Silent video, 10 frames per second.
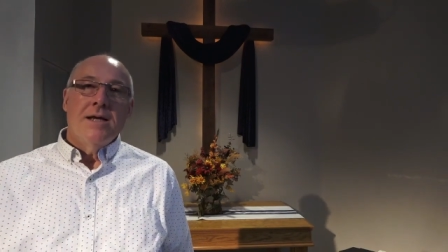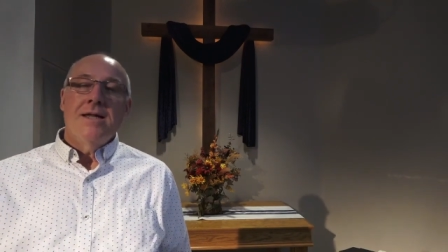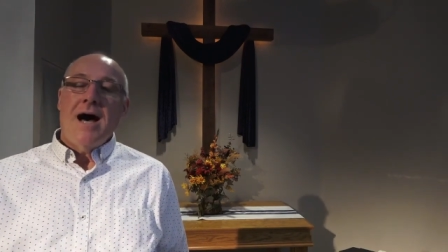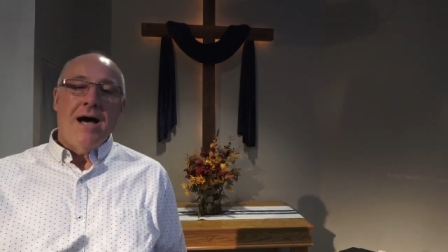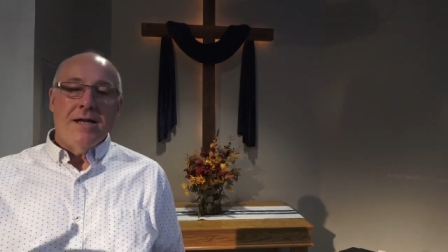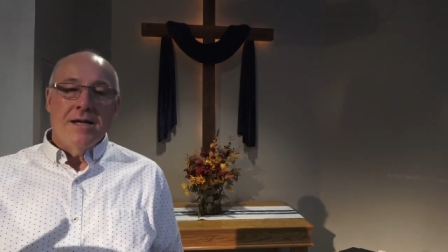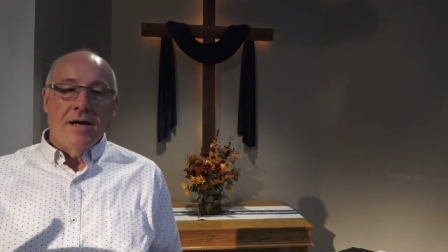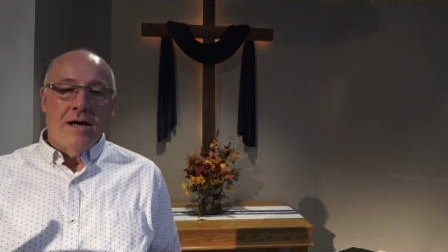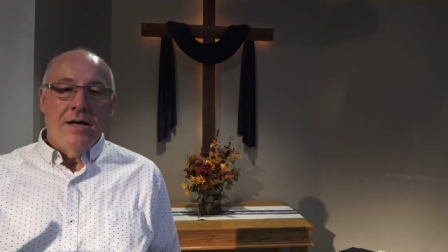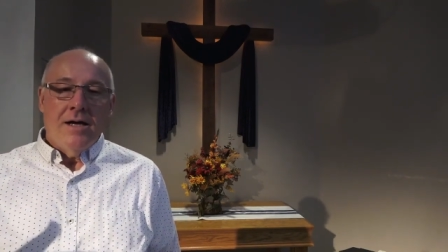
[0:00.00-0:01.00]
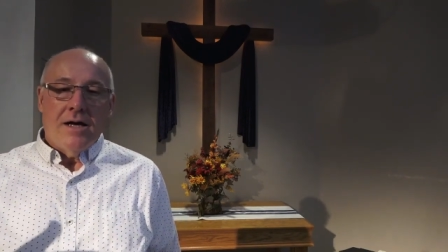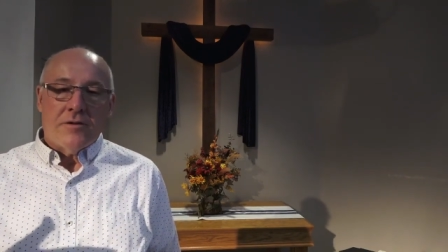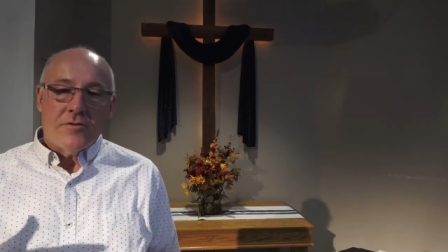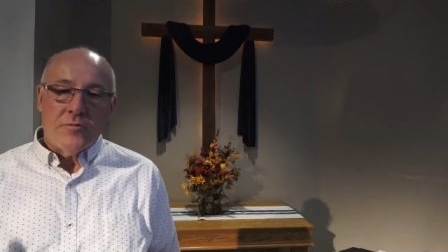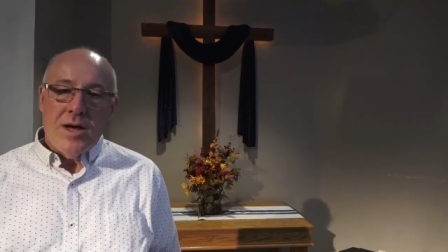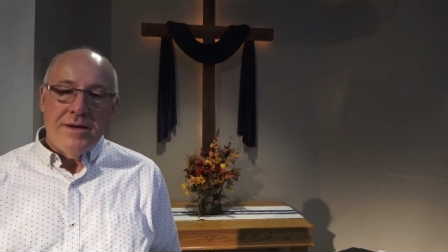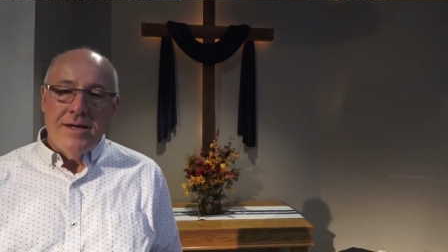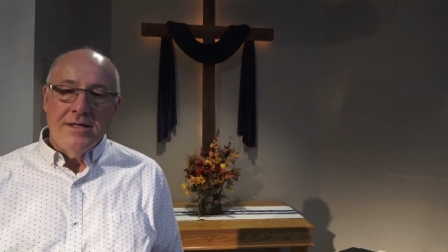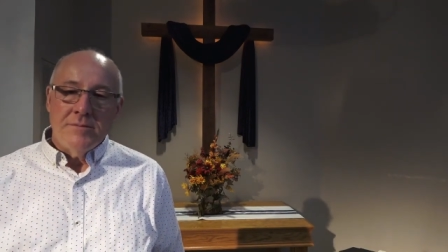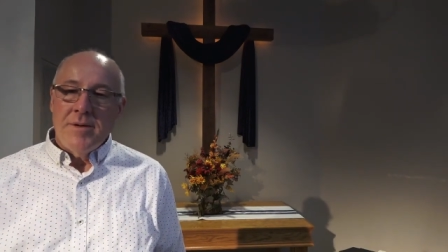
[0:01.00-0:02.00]
not in a, a
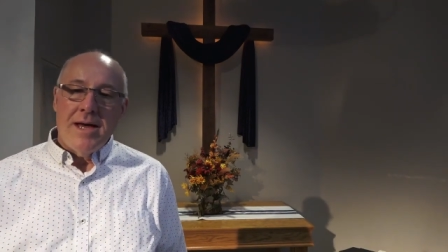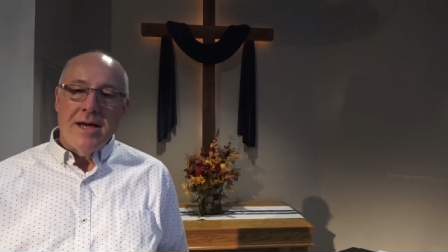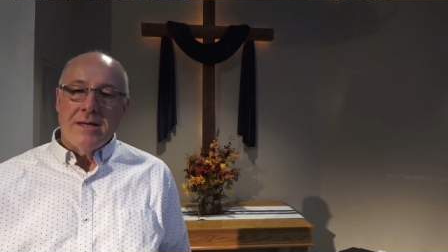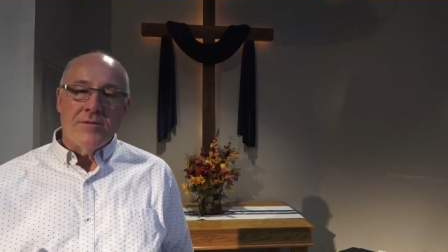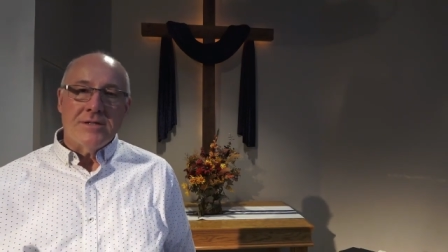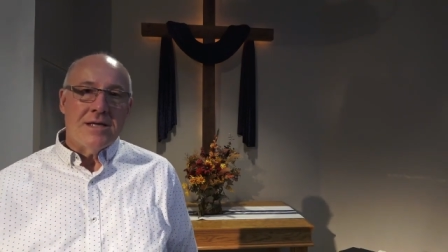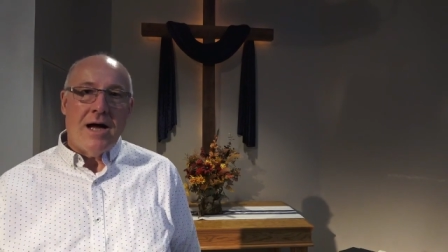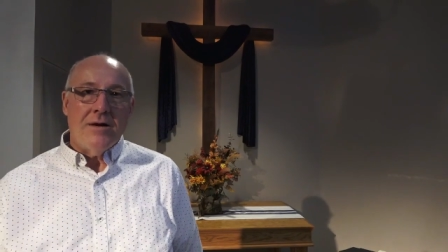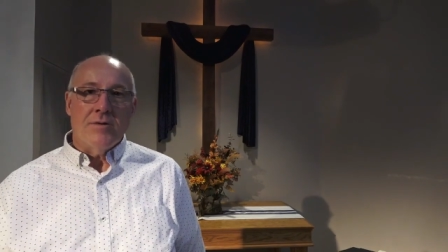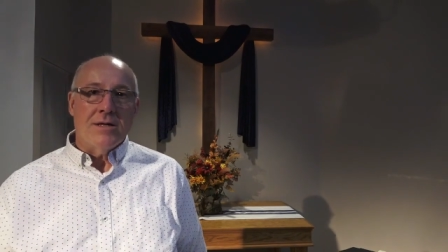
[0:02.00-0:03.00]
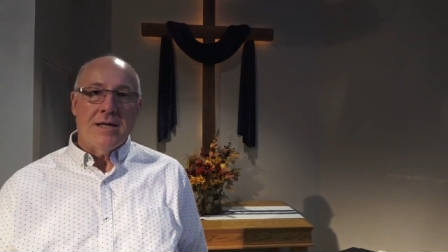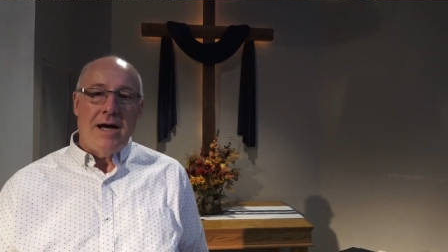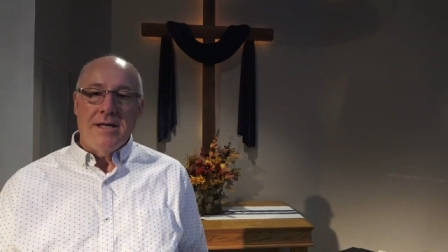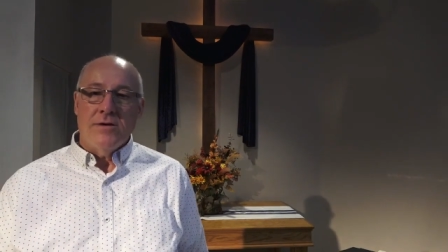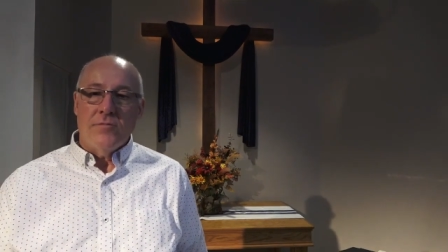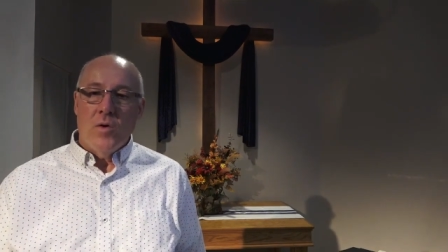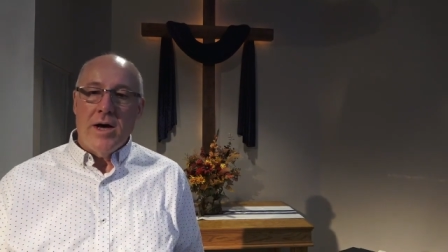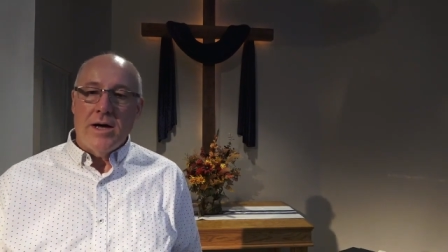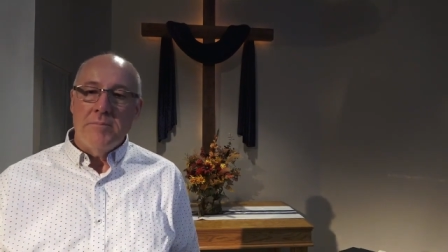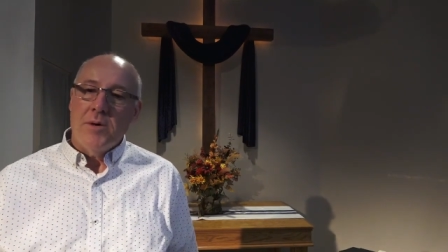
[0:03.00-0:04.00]
threatening demand of a tyrant kind of
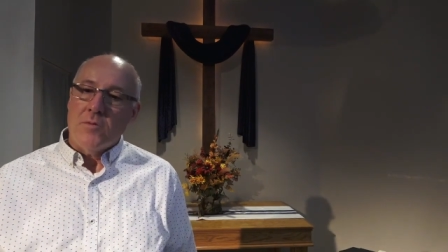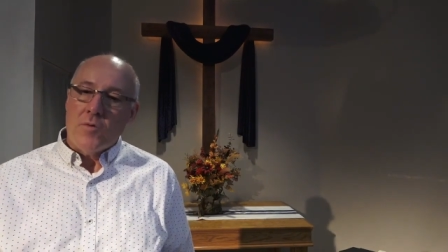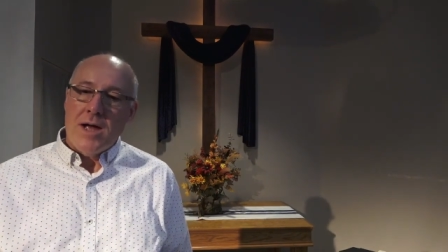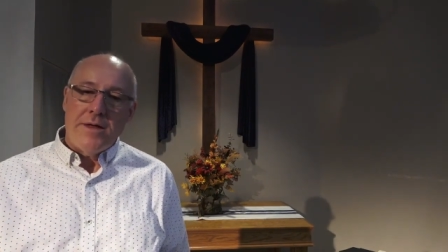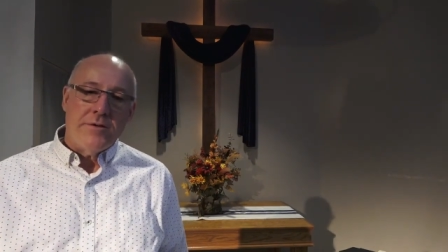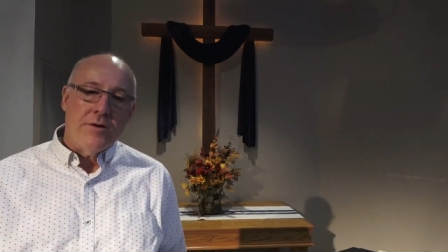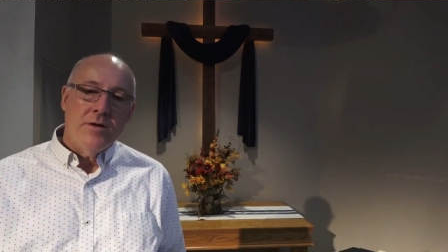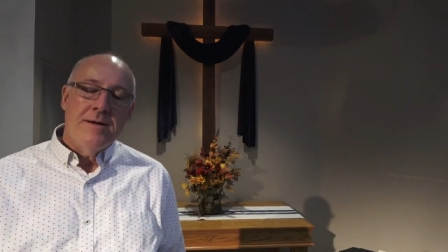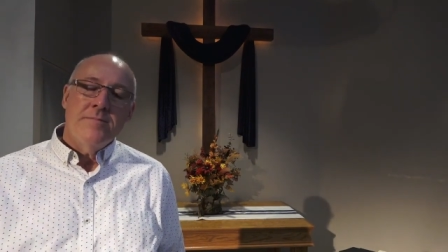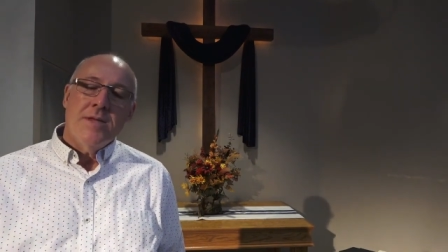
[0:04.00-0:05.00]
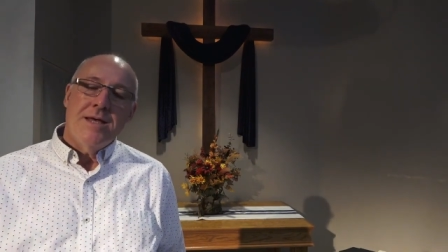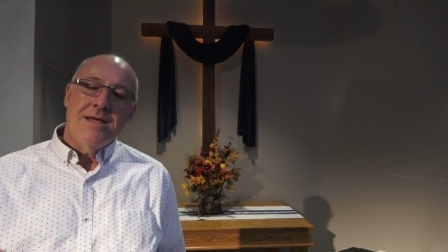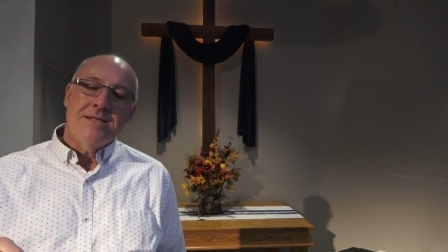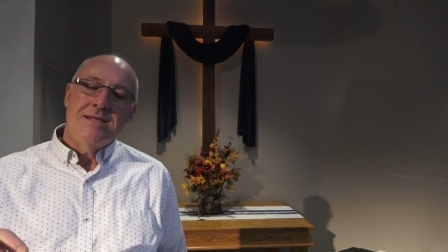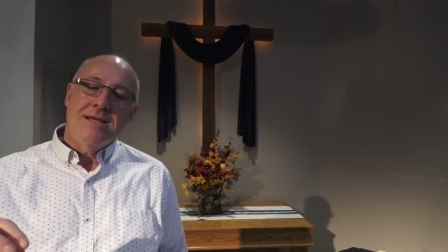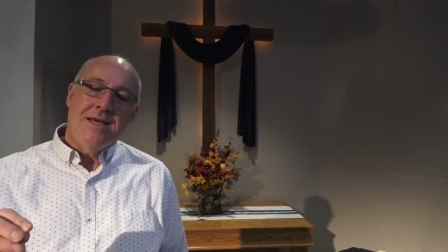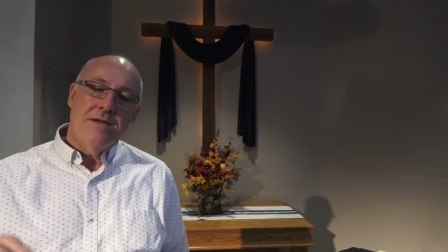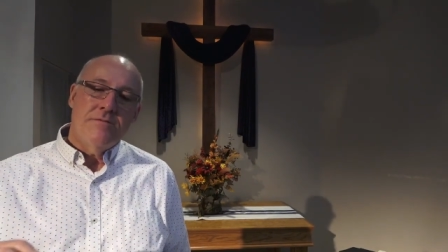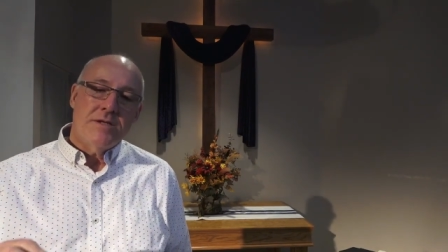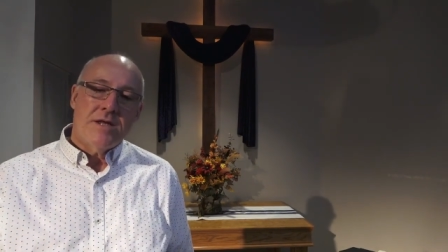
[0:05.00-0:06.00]
way, but rather it is the
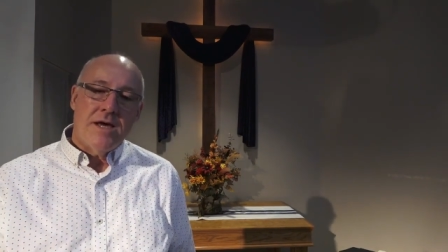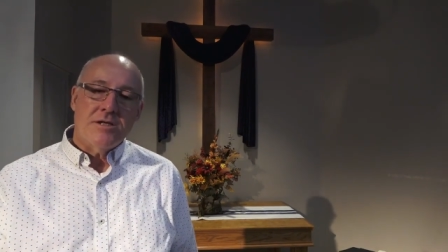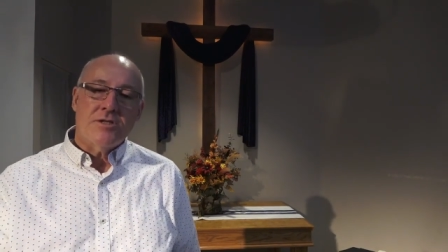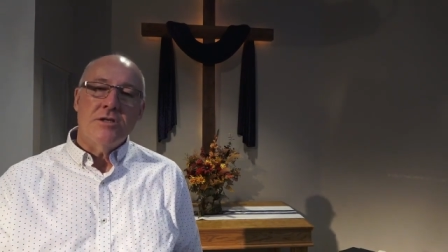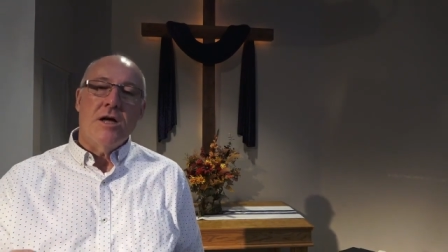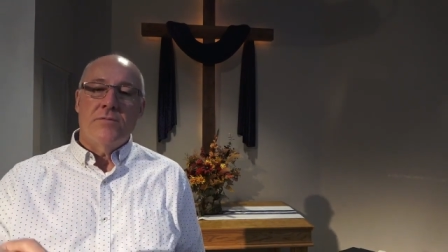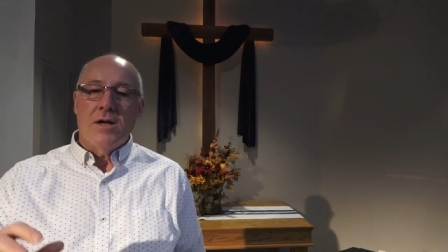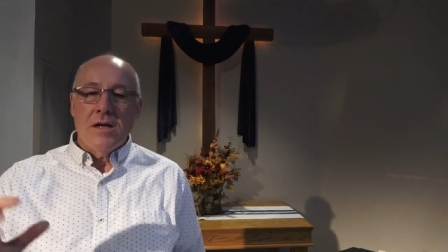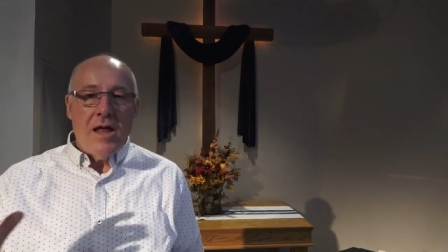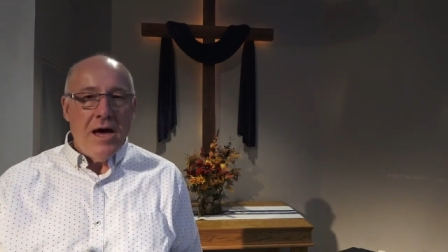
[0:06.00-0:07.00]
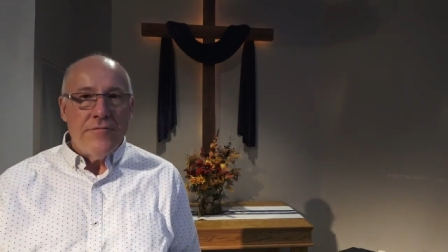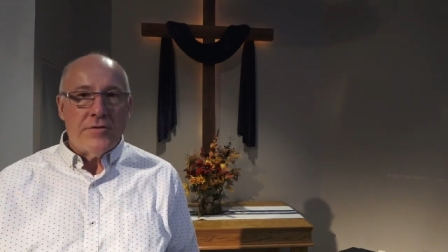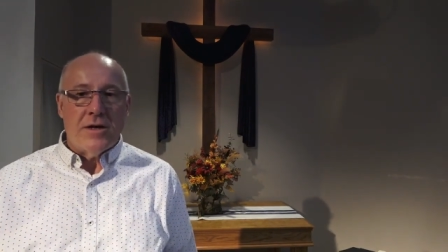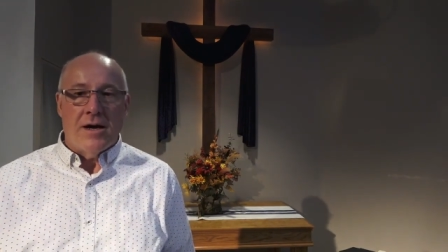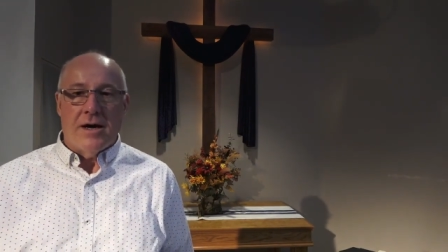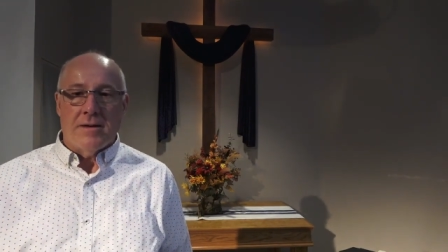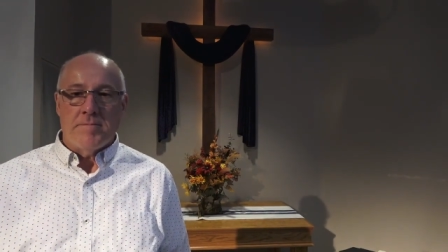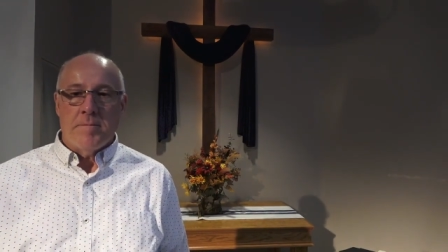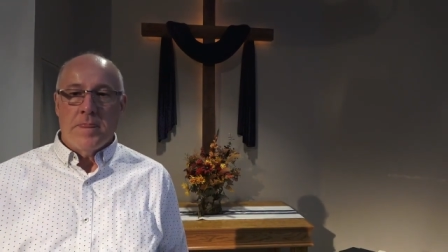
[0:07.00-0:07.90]
invitation of a lifetime